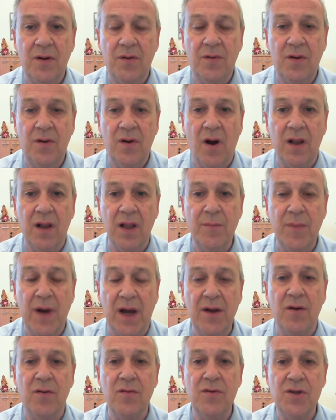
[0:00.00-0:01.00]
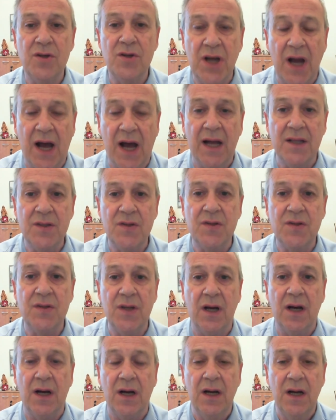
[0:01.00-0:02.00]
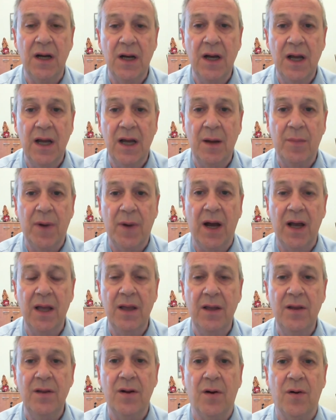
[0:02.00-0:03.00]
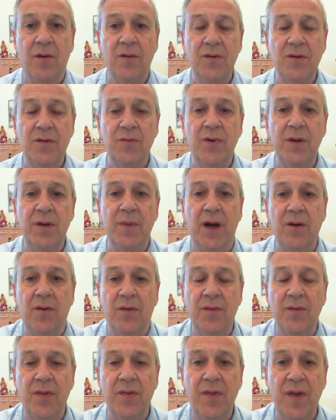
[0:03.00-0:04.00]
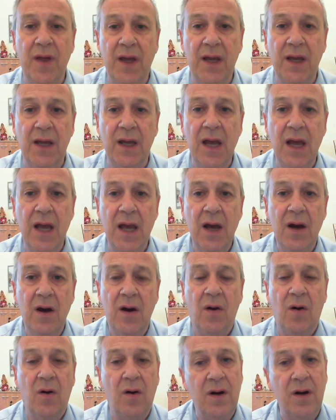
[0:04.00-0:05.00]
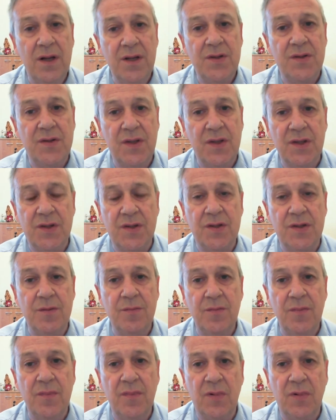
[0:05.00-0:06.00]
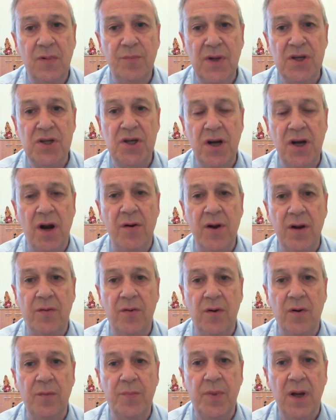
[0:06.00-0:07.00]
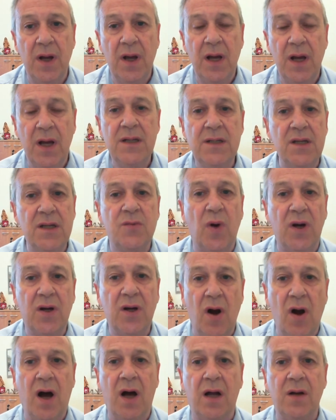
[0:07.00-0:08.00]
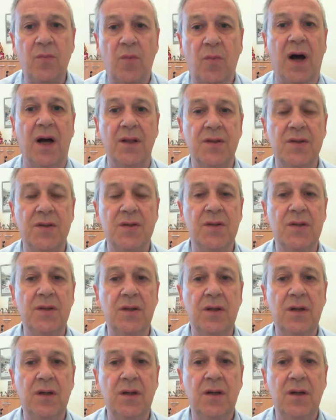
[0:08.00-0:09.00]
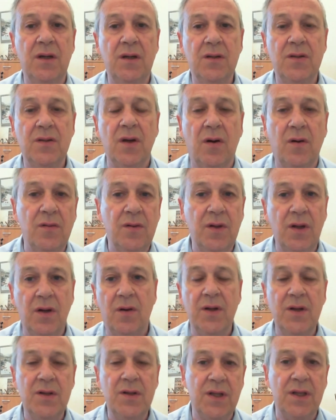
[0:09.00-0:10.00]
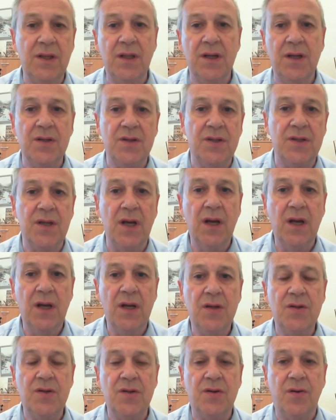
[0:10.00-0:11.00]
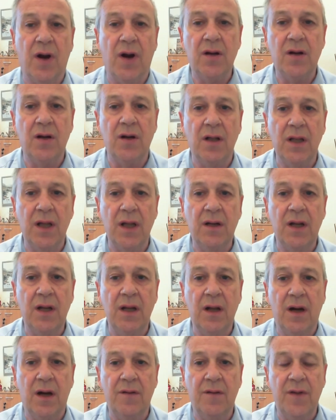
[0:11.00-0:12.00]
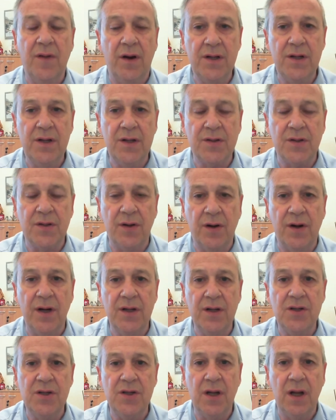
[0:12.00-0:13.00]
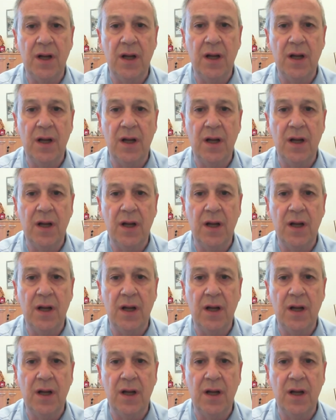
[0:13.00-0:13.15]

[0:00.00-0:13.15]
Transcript: calling my own shots? Am I doing my own thing? Or is this missionary group, is this what God wants? So, he's in this struggle and very discouraged.